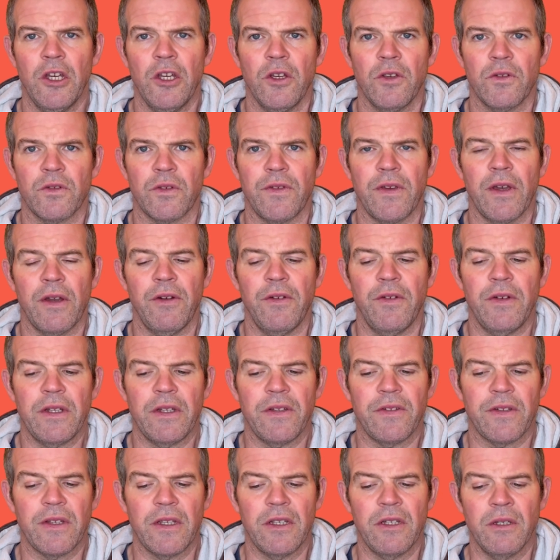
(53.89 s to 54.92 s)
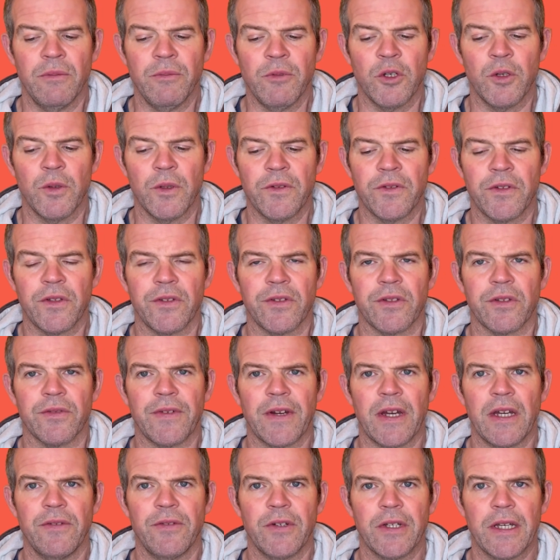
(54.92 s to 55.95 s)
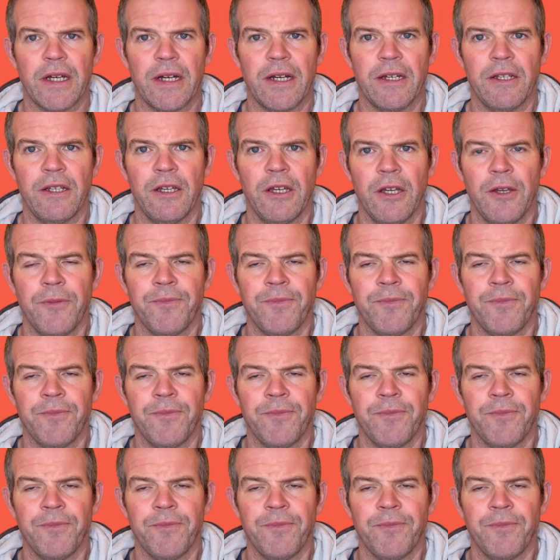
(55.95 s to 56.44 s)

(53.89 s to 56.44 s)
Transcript: So if you've already seen them, go on to the survival guide